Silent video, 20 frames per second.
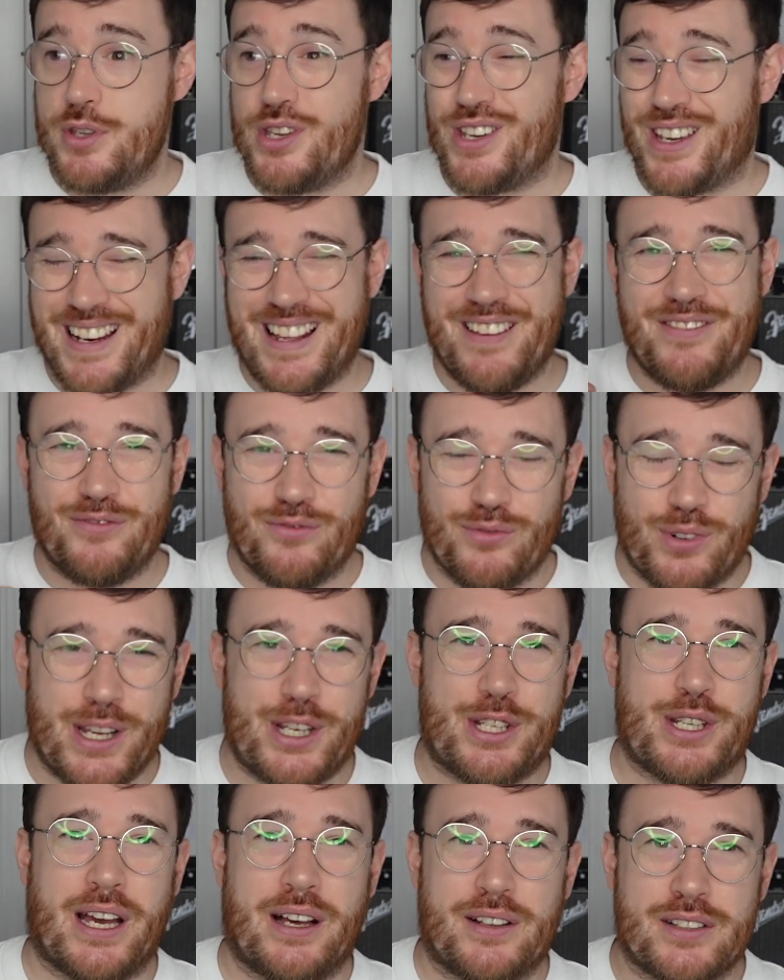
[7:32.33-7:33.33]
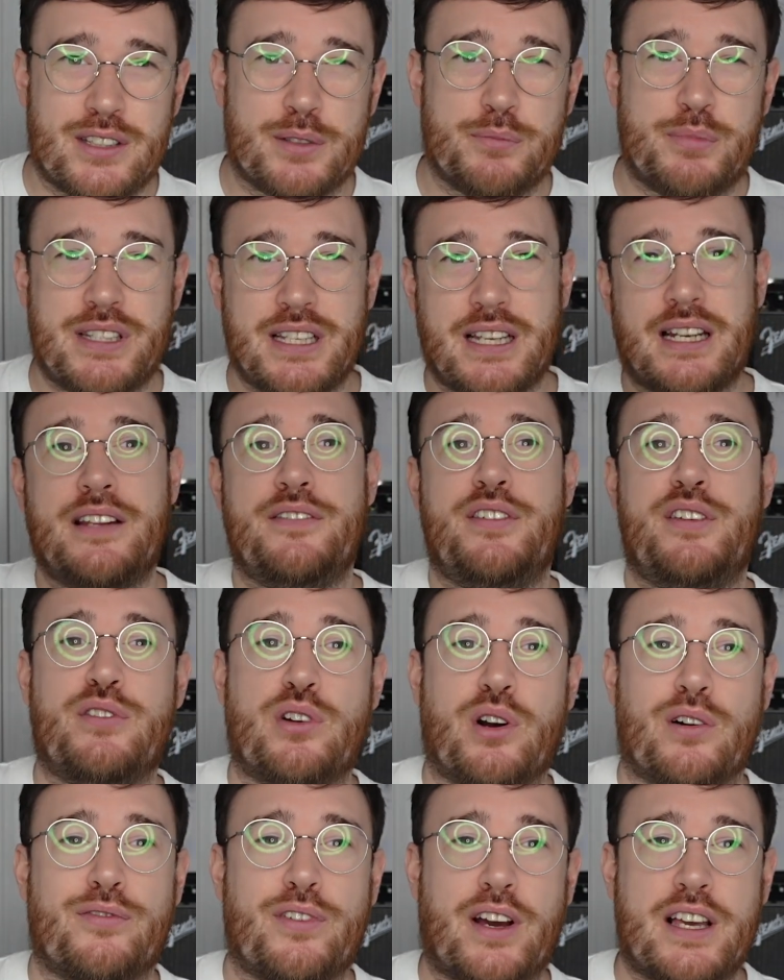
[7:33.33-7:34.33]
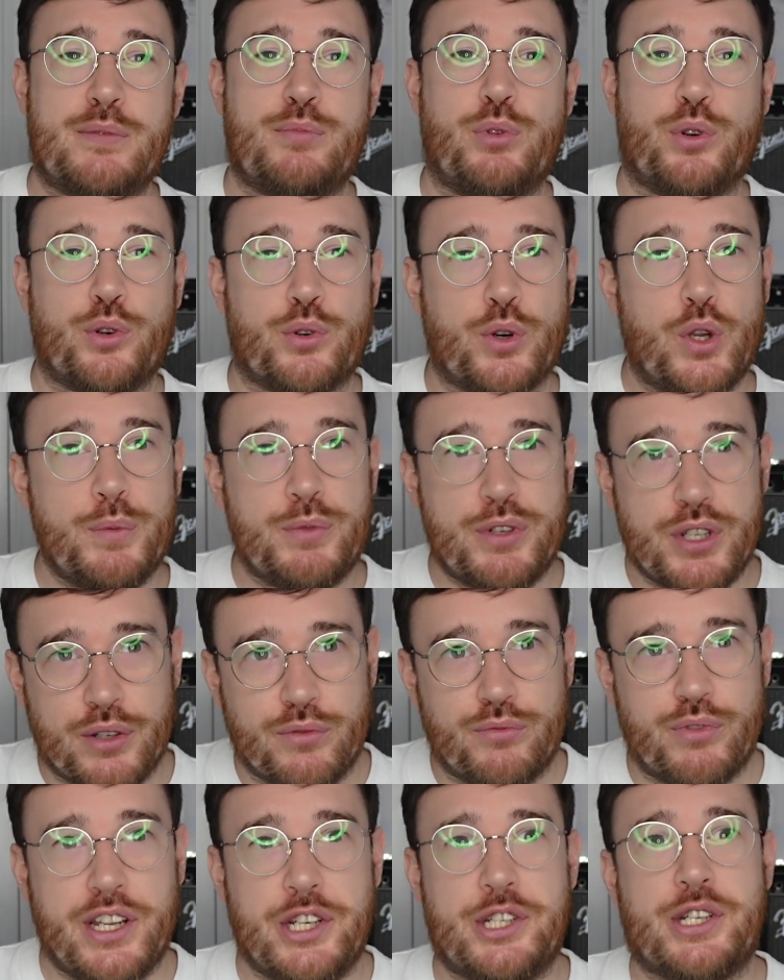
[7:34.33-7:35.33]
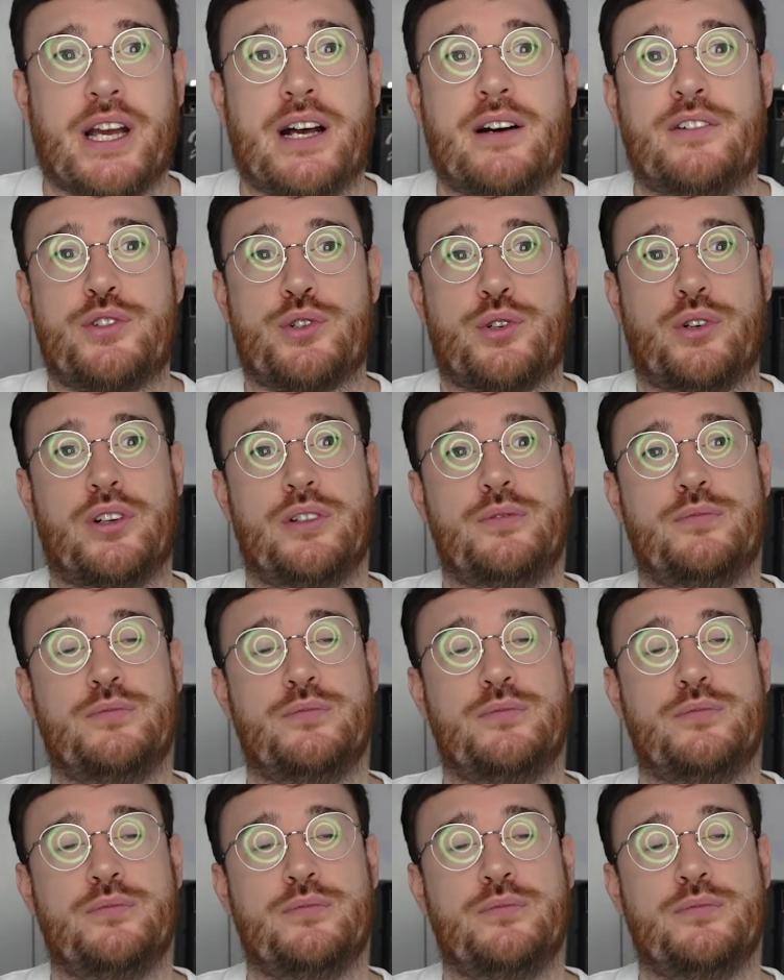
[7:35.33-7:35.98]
You can even reach out to them, particularly if you've got Facebook groups, you can reach out, try